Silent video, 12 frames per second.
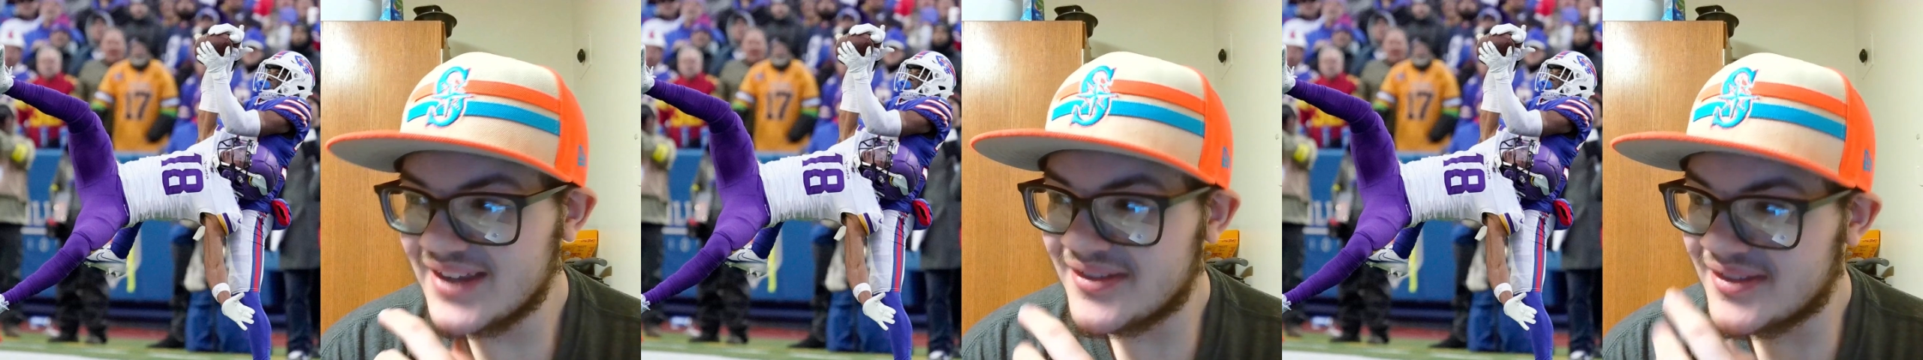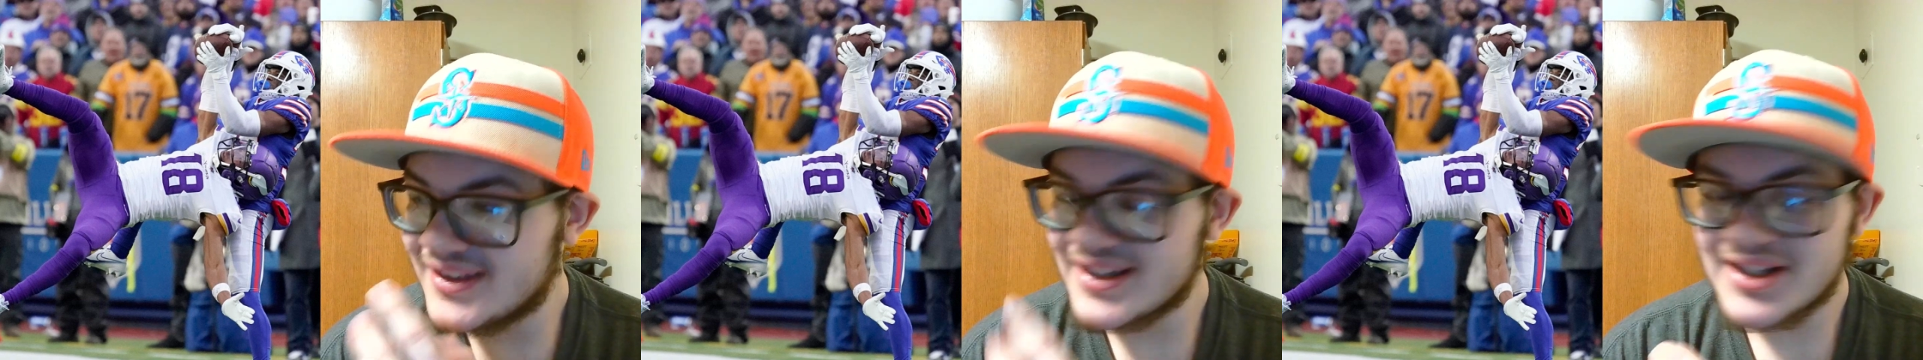
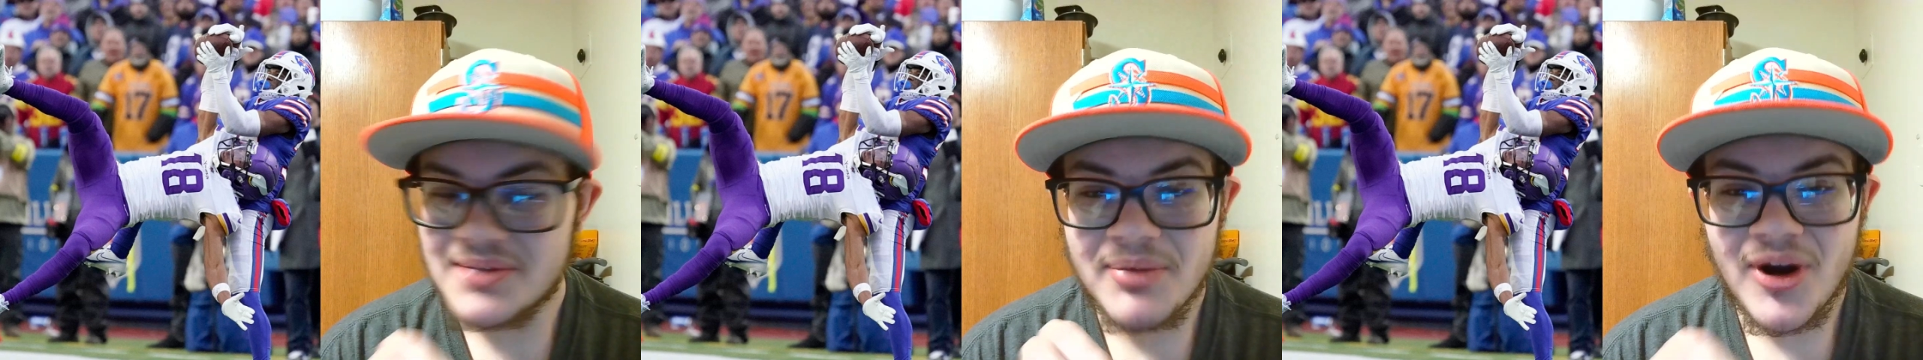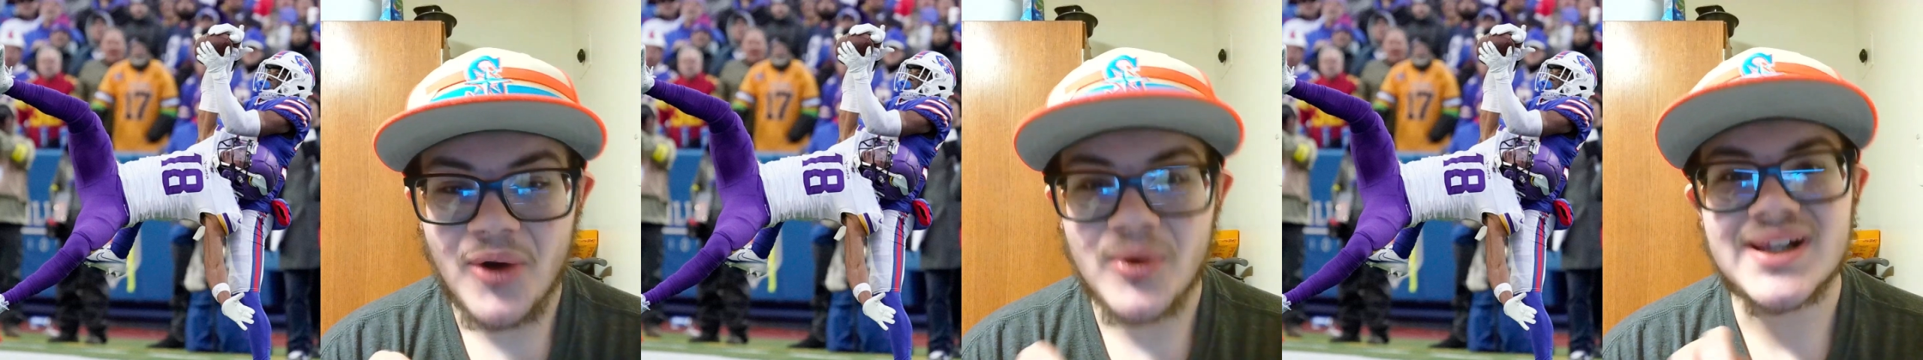This
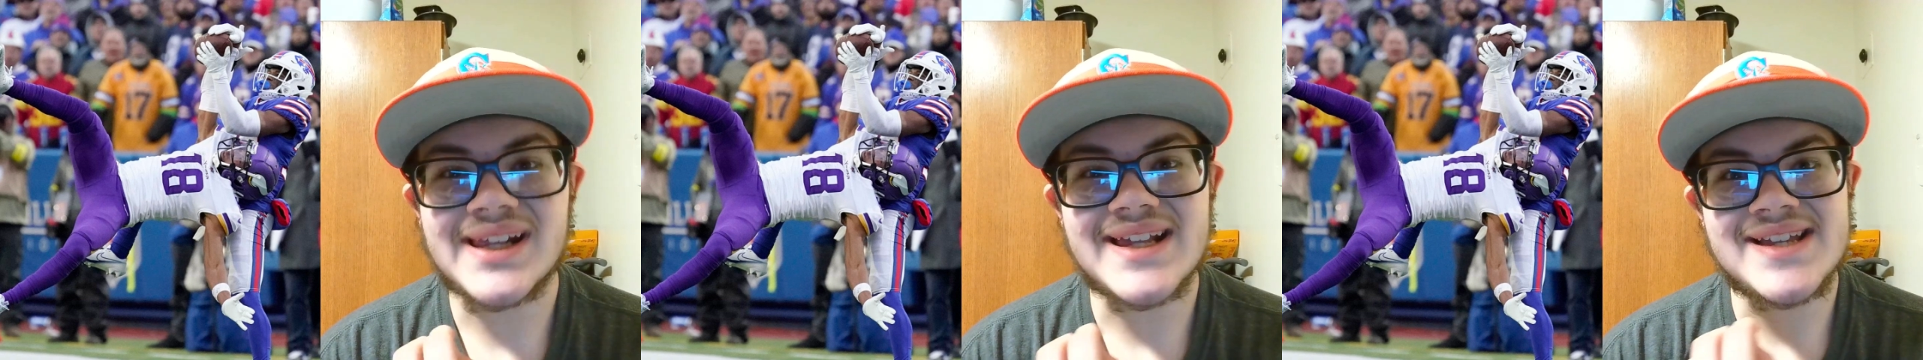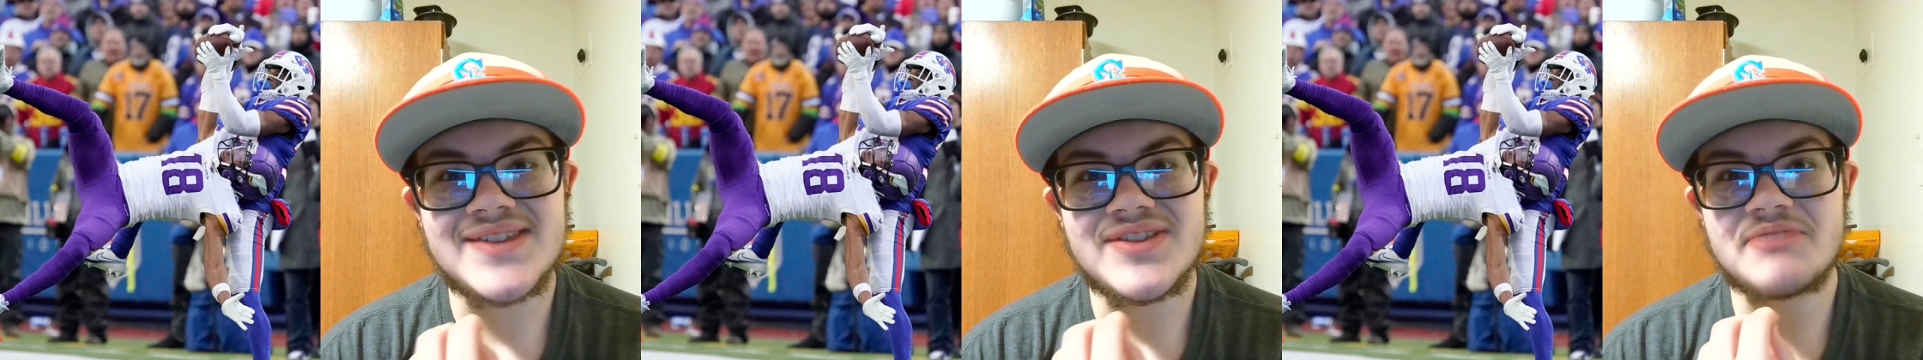ball was
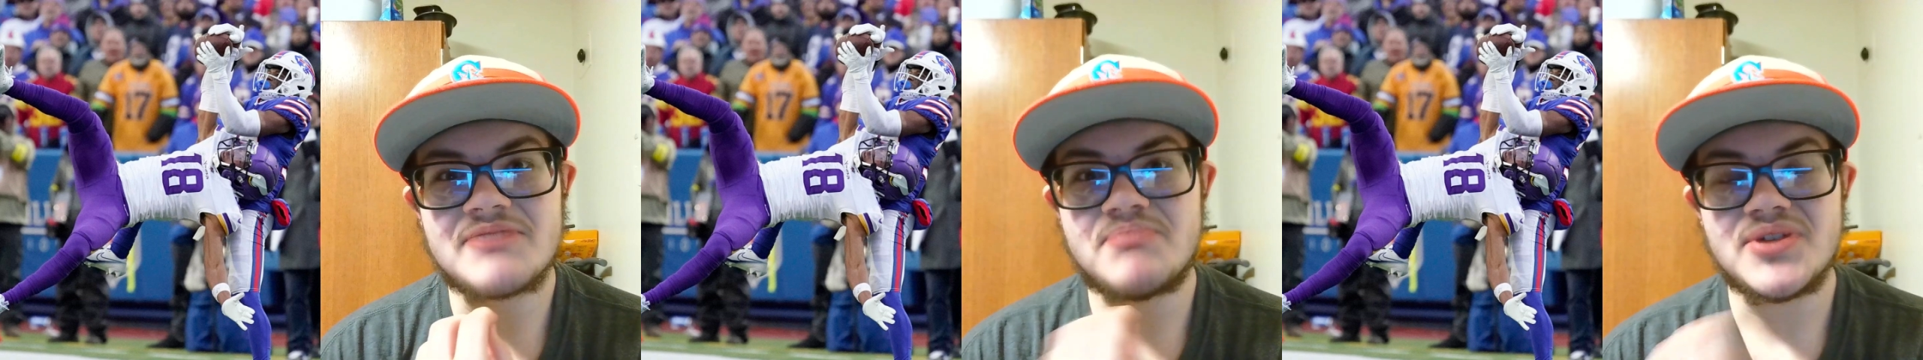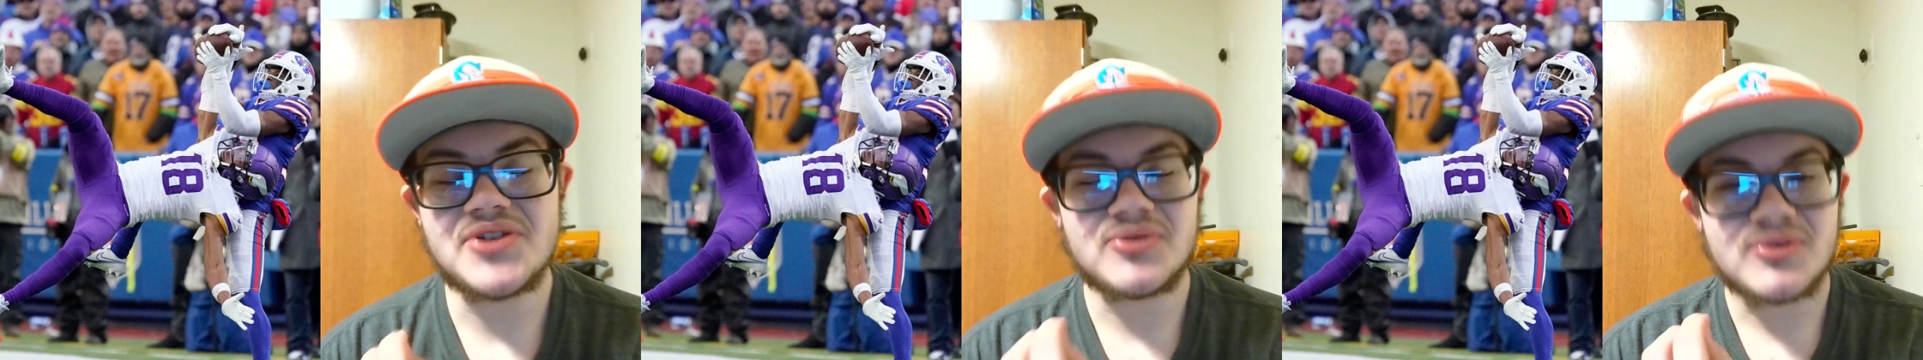in the
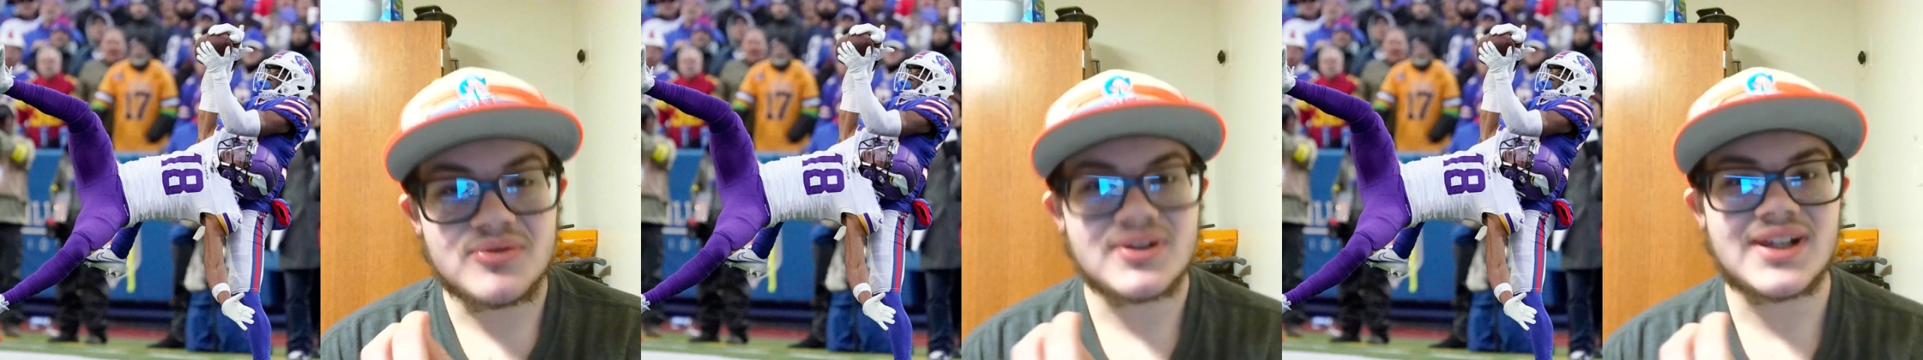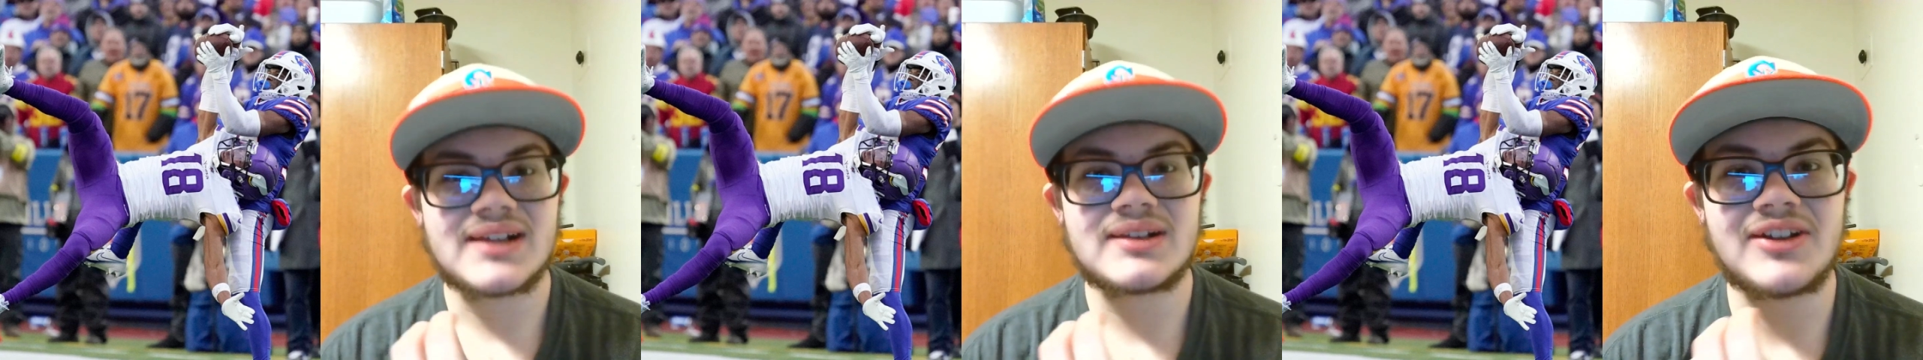Bills